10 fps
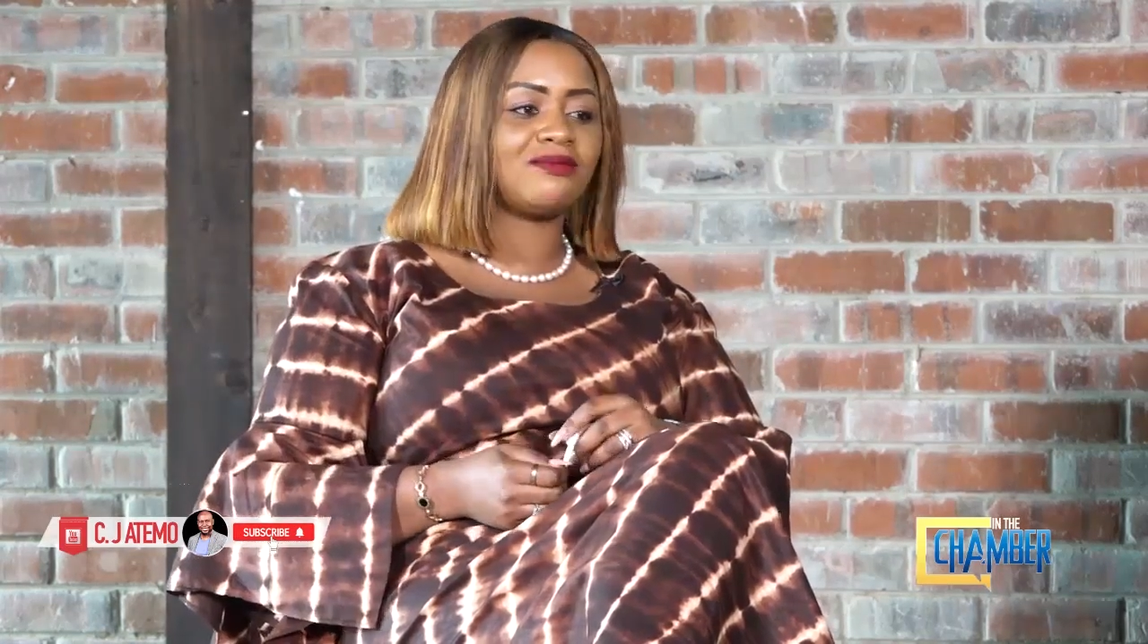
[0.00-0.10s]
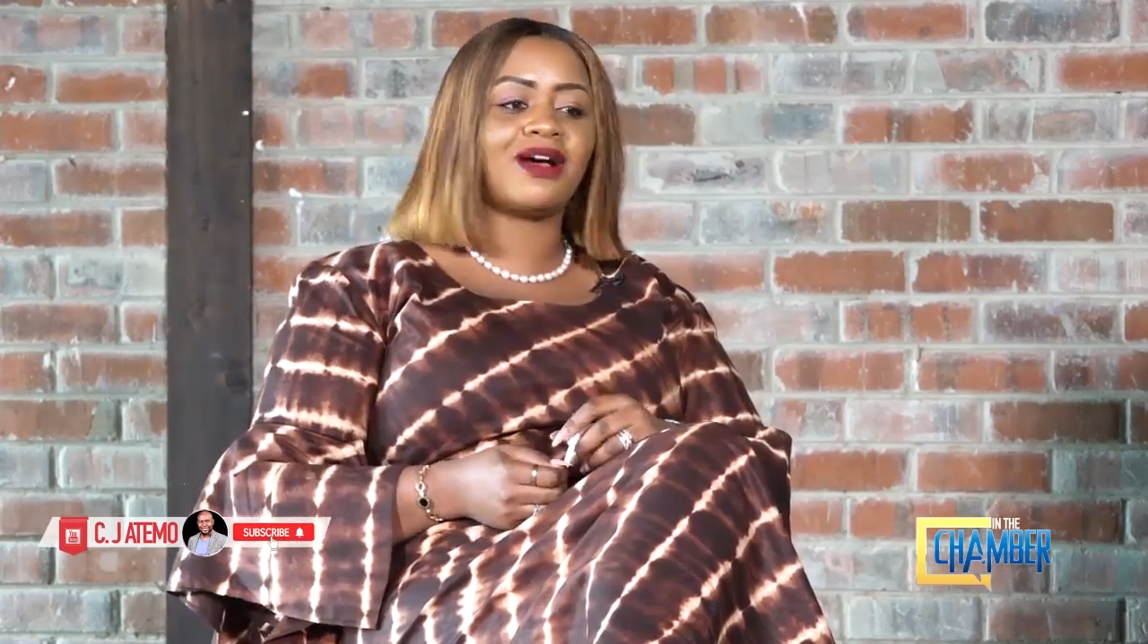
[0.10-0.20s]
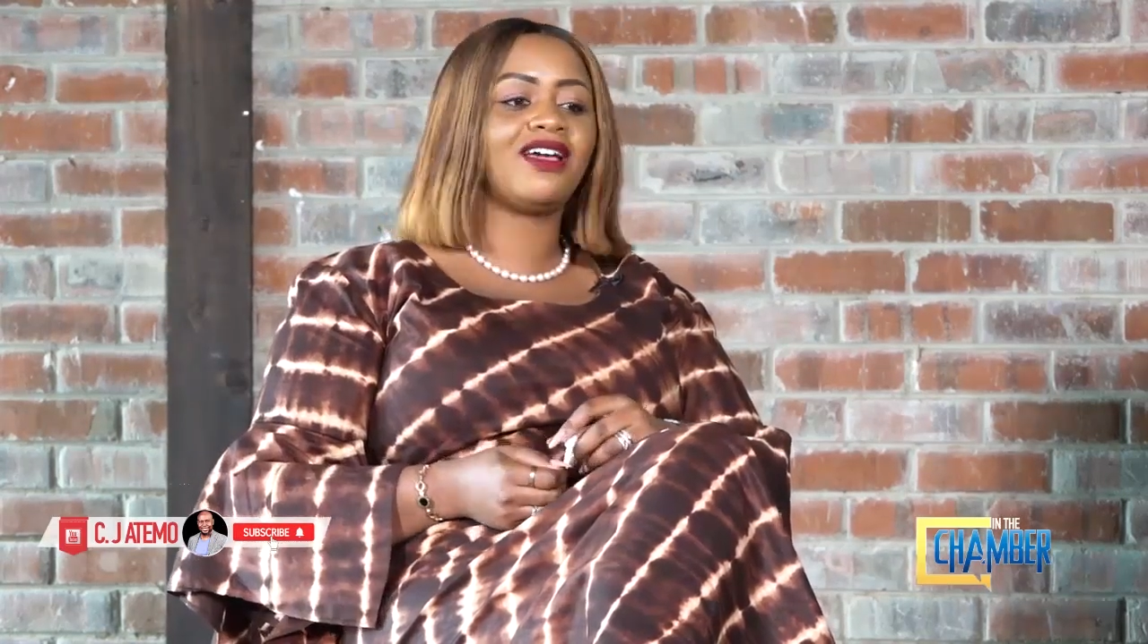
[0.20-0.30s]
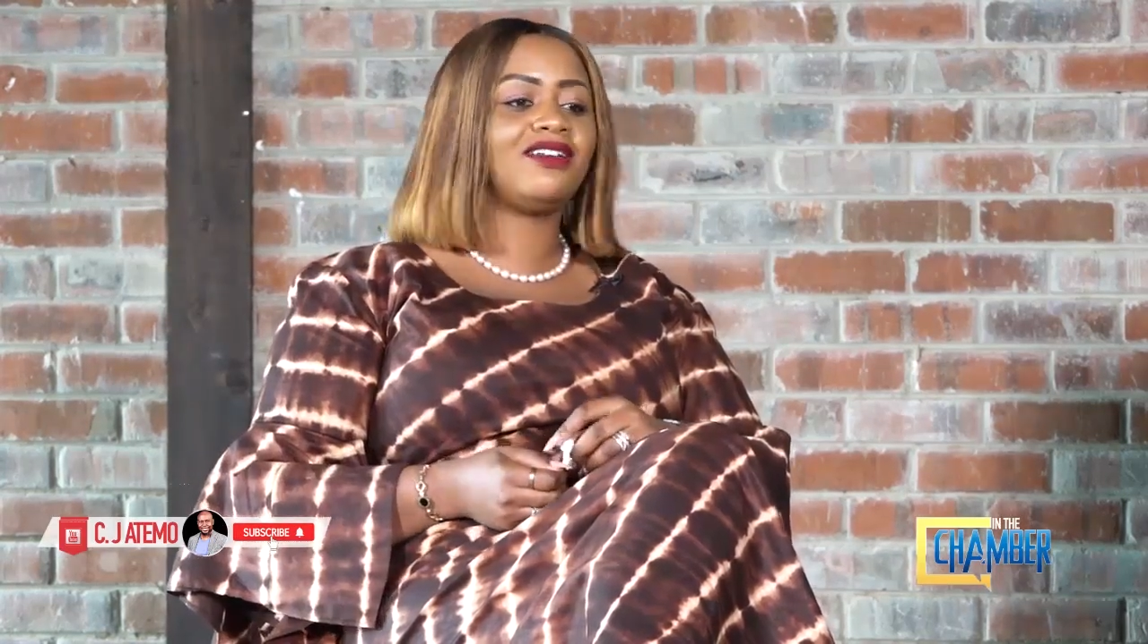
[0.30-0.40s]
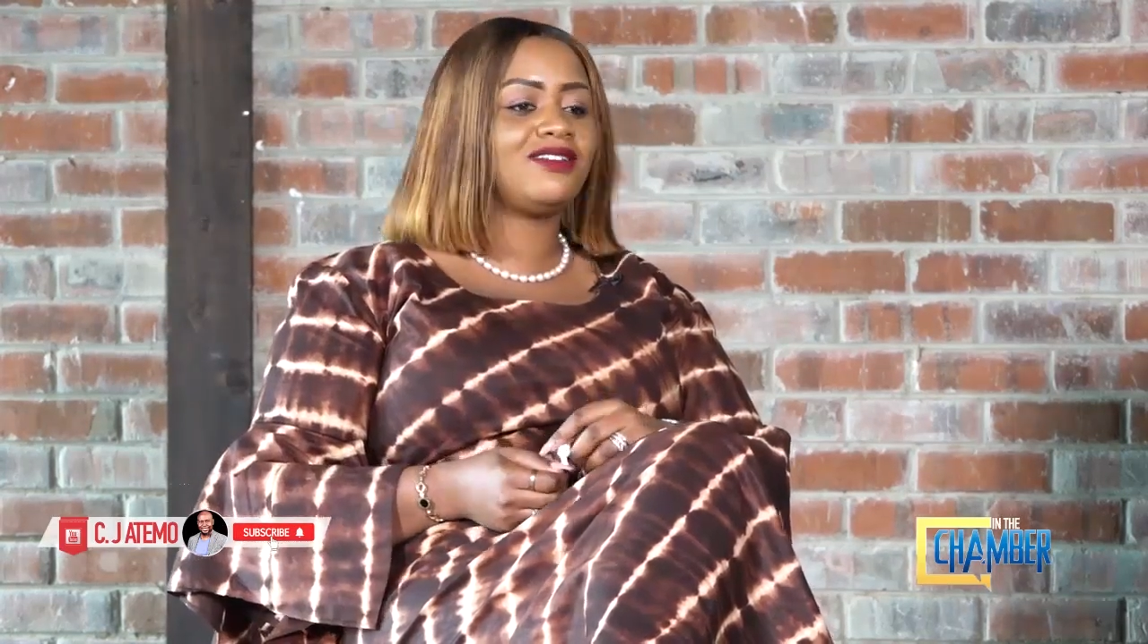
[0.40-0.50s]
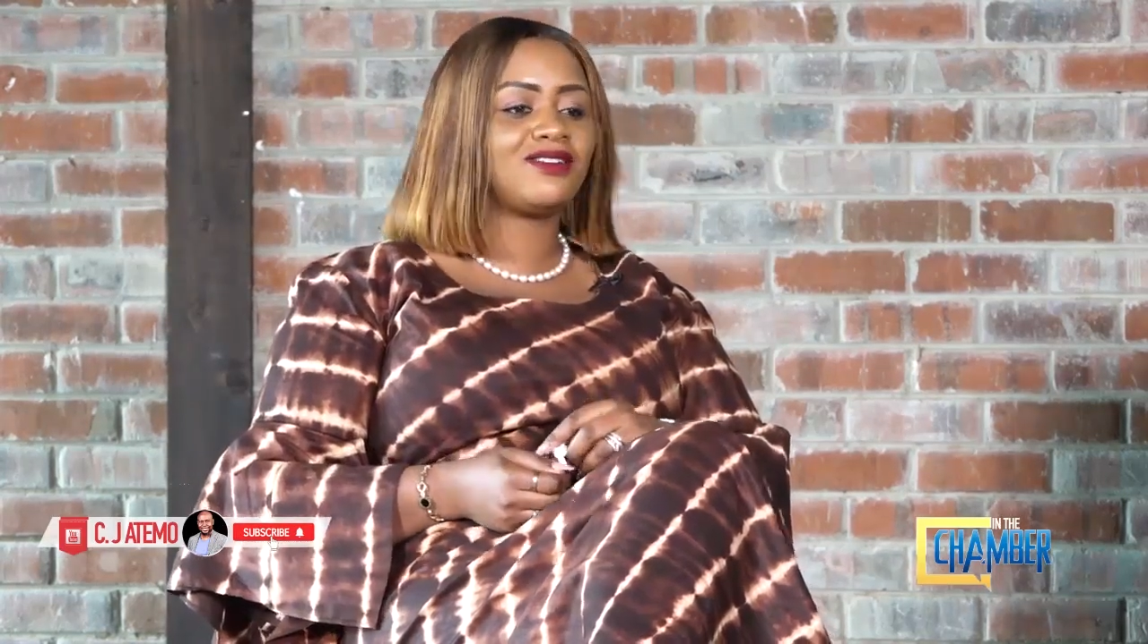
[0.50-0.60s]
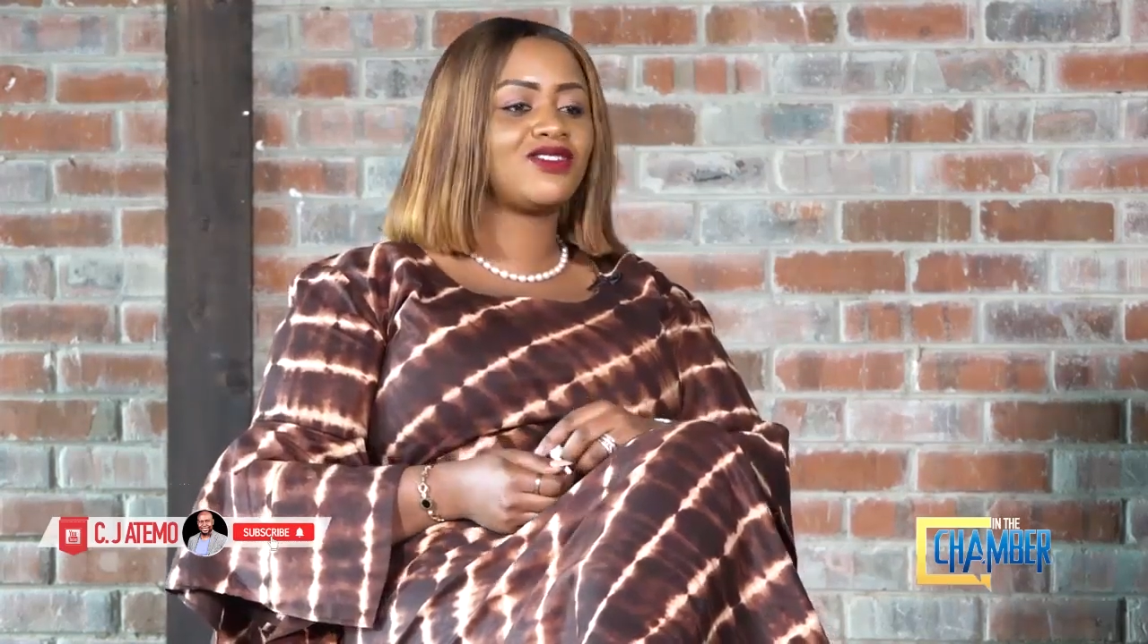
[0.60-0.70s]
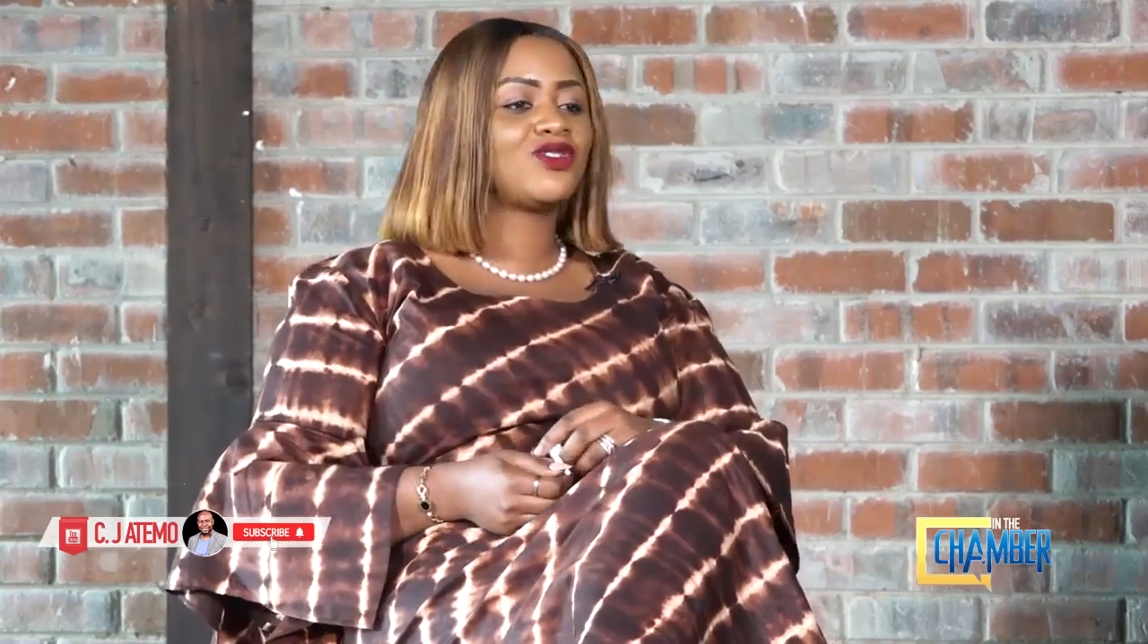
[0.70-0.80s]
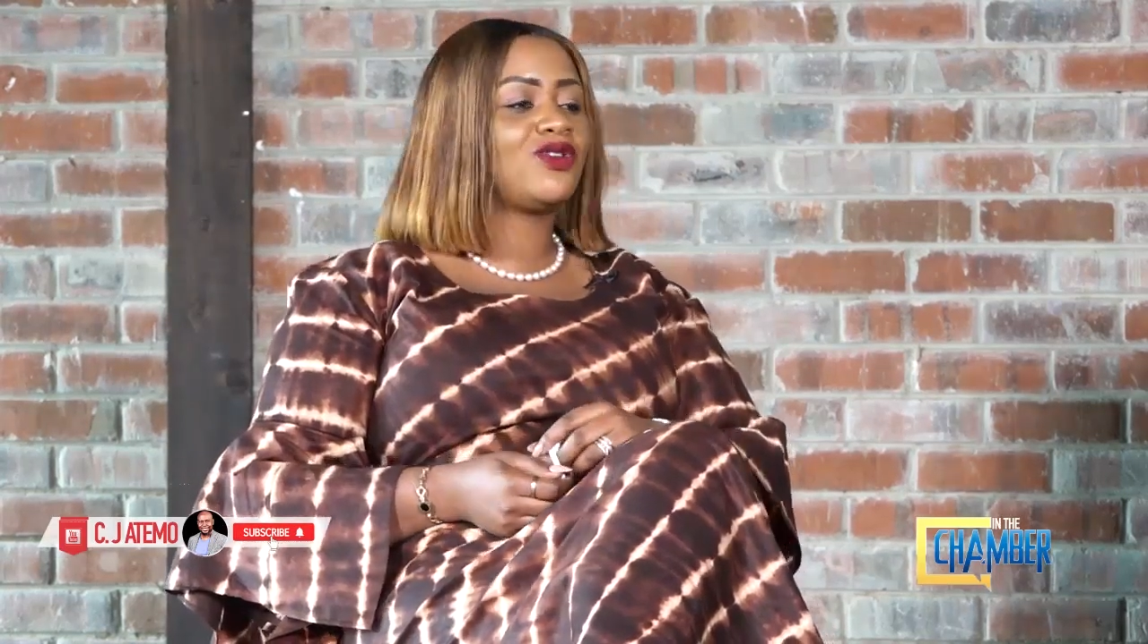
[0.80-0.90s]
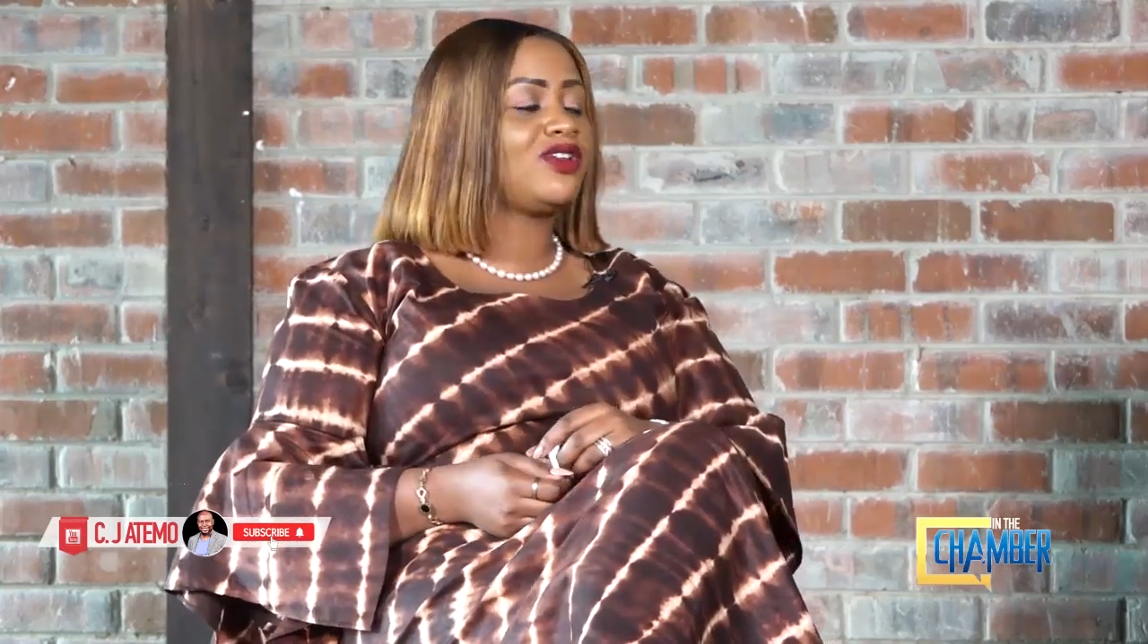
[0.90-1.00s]
mine is a
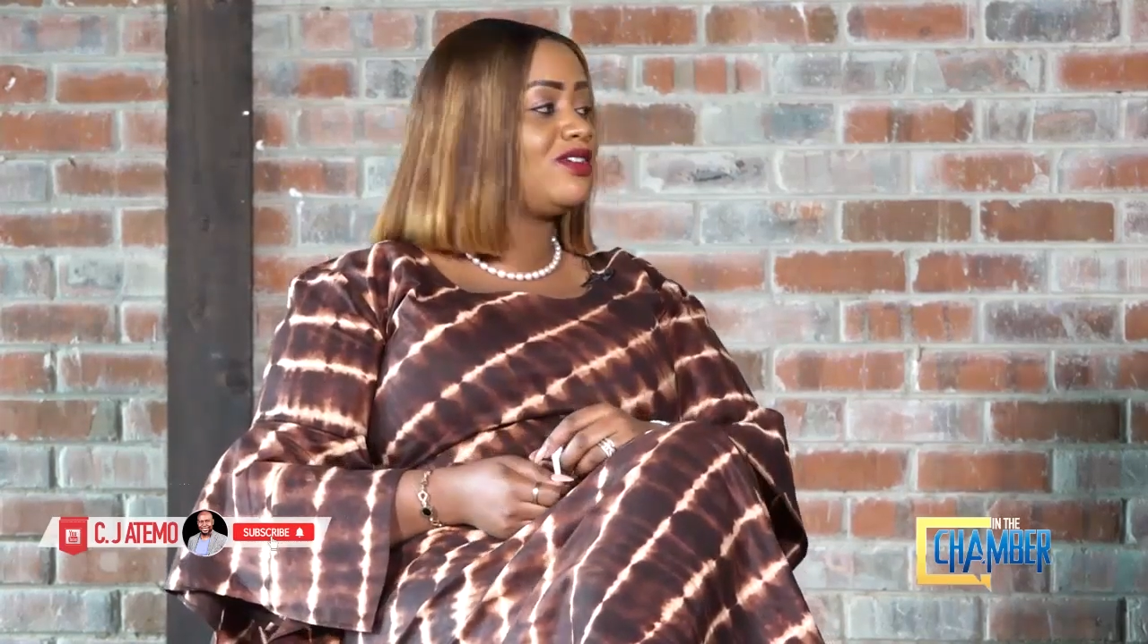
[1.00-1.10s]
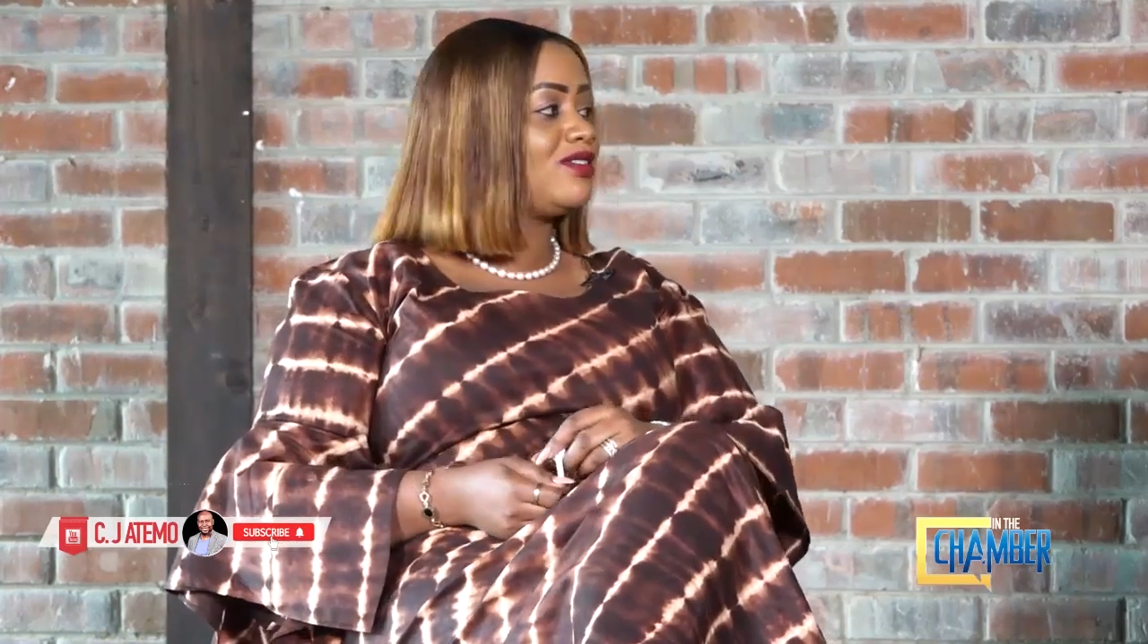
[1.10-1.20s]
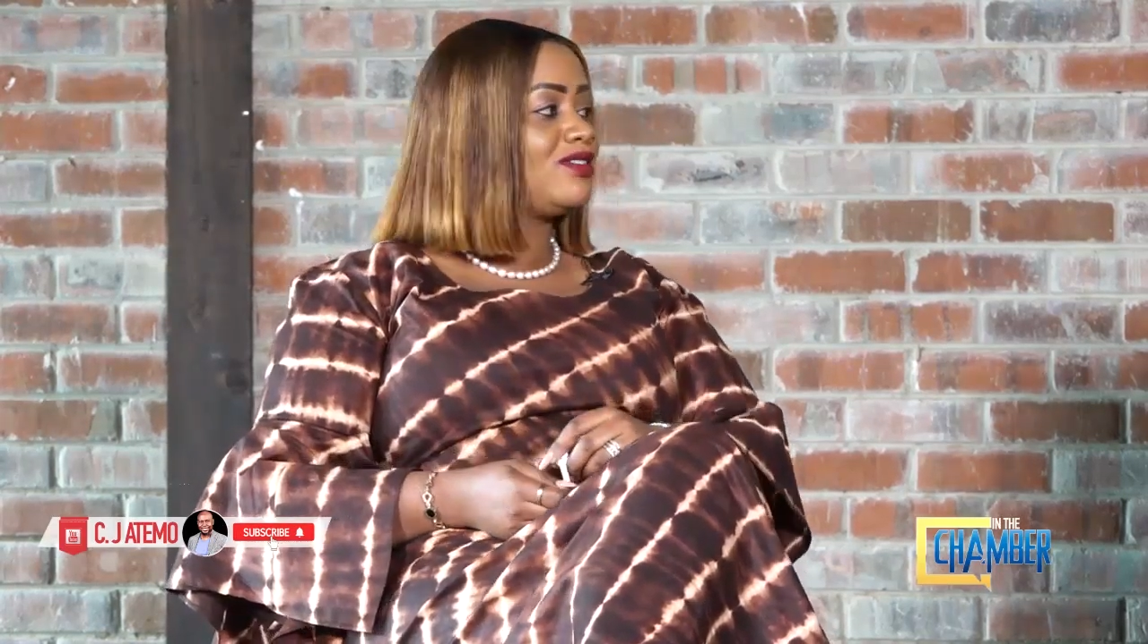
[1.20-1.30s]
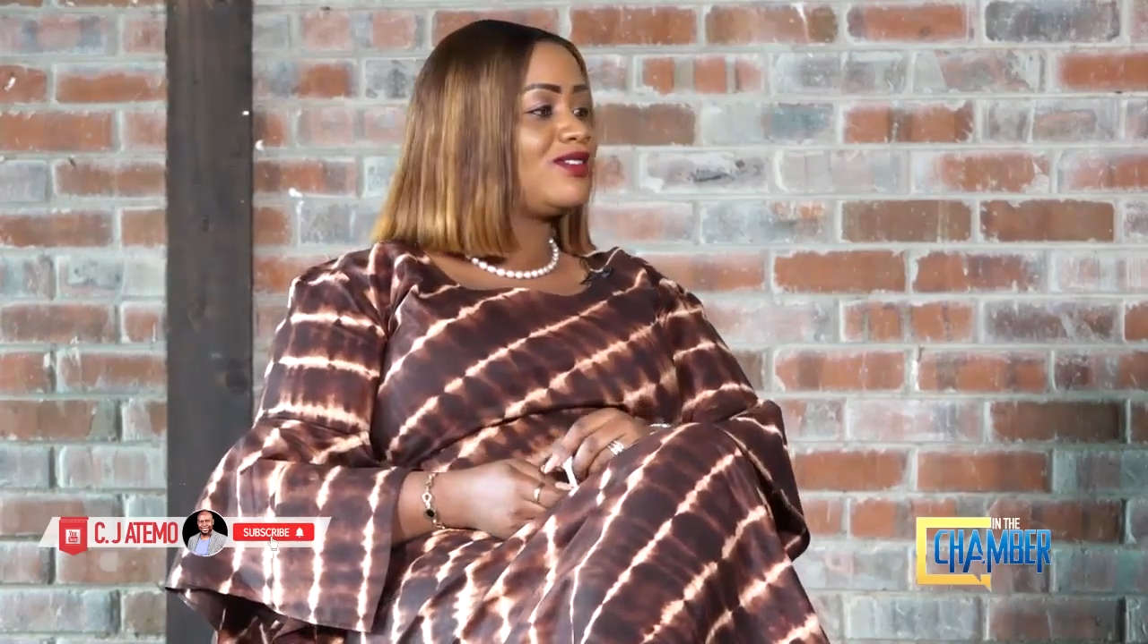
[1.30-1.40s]
story